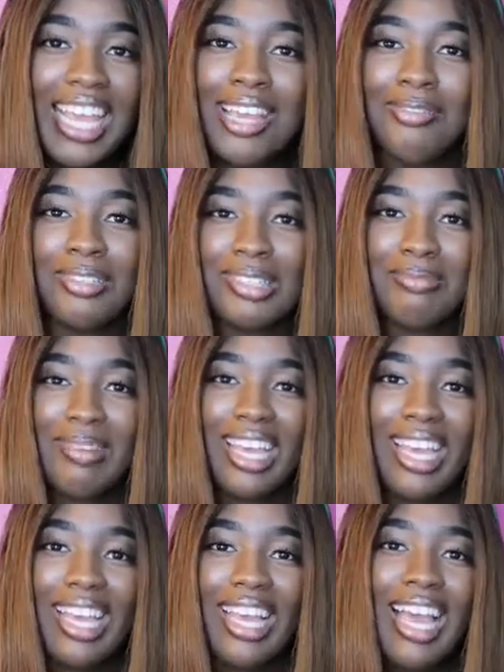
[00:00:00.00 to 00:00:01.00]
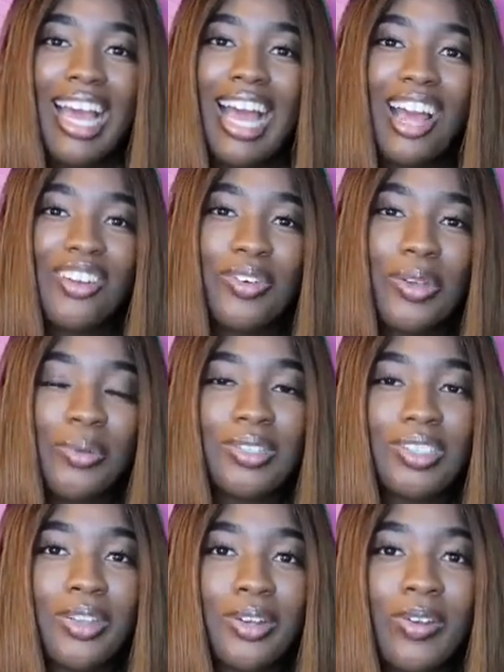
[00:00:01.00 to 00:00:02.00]
He was mad. I know he
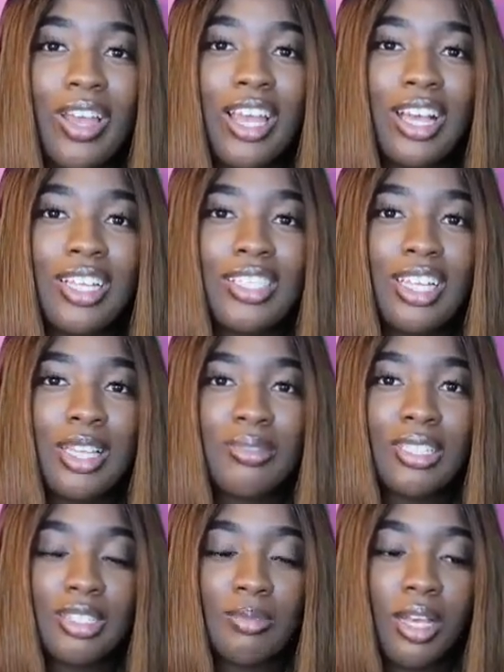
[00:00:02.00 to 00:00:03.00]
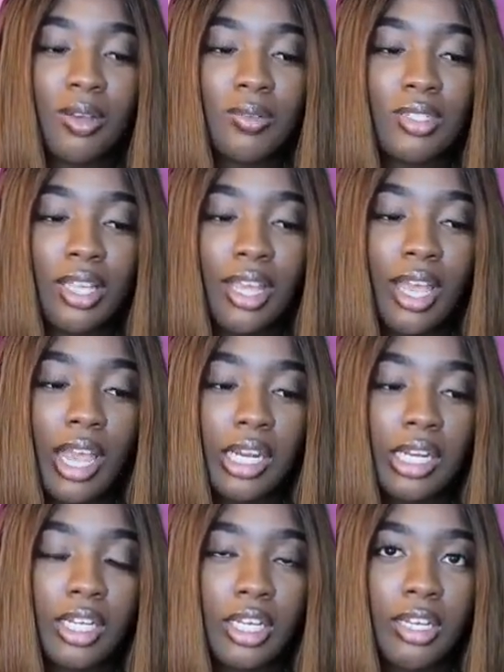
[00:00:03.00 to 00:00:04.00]
was hurt, because he ended up texting back, was like,
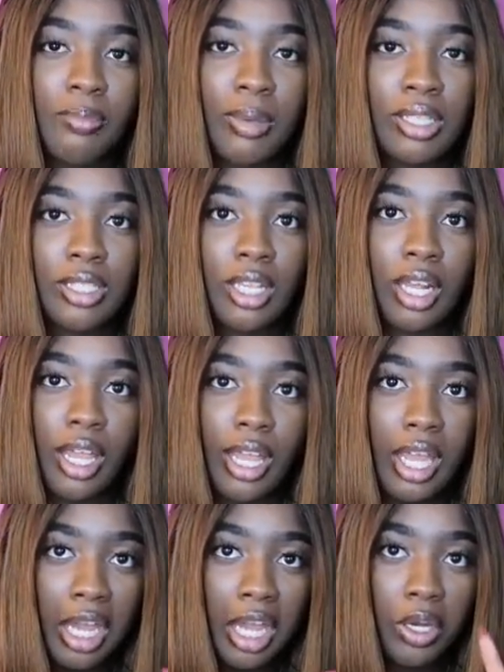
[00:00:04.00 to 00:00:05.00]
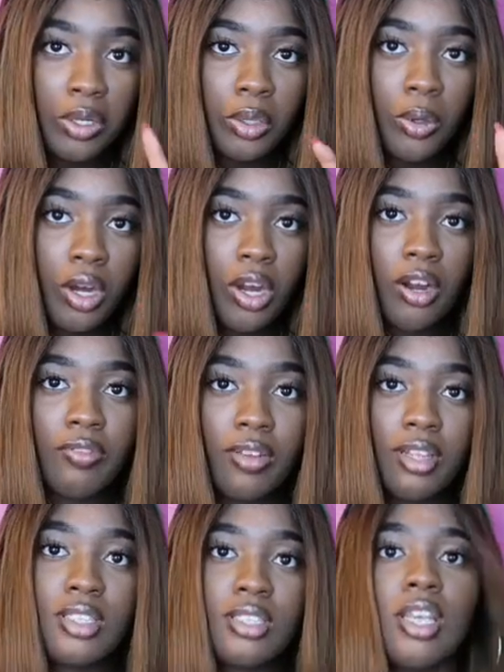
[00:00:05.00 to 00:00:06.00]
ain't none, basically like, ain't no hard
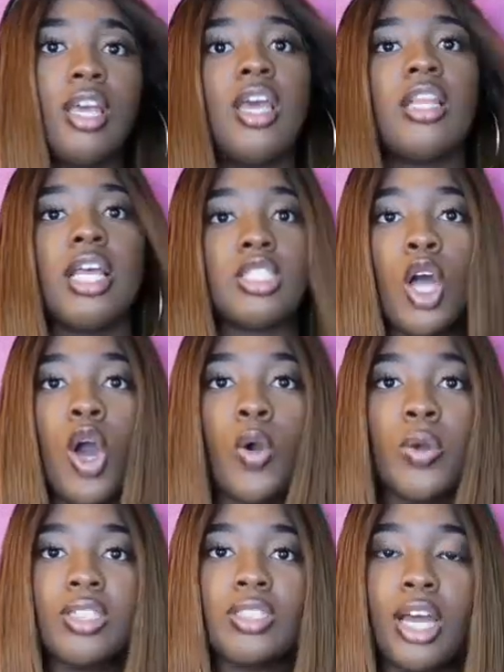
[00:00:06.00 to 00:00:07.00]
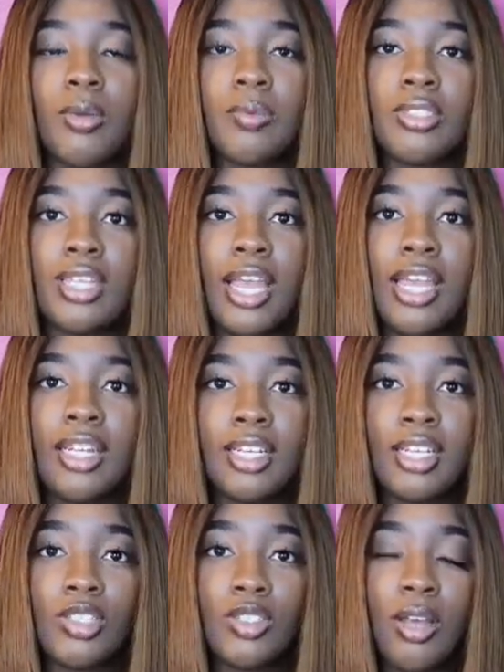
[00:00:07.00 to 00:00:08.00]
feelings. That's all he typed, was ain't
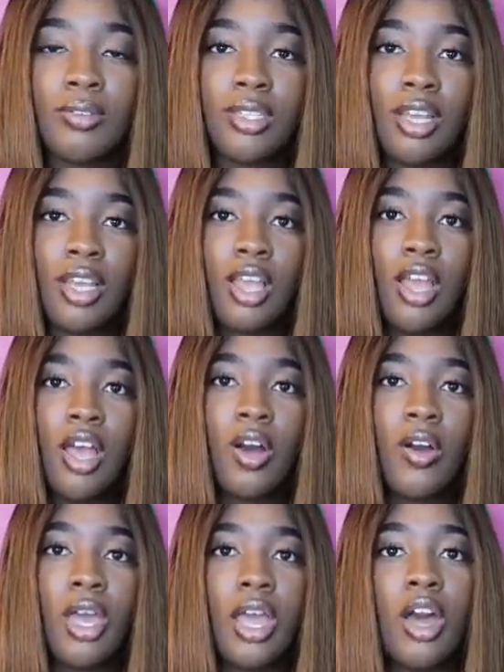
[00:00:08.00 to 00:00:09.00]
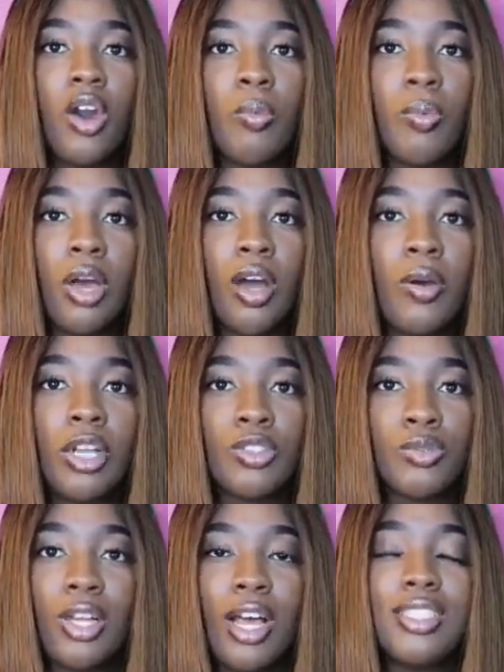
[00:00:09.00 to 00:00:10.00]
none. So I was like, okay, I hope, I
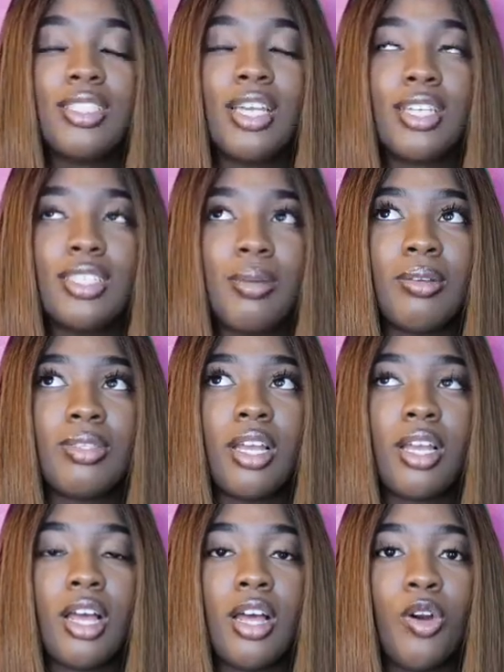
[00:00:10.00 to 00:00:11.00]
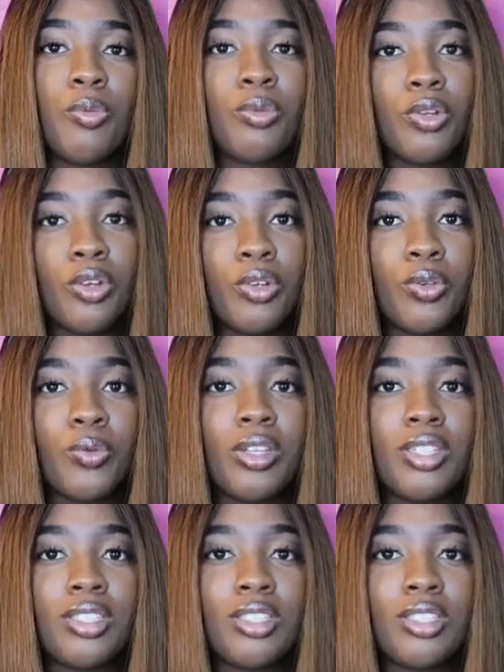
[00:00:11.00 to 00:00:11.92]
texted and I was like, I hope you know you're a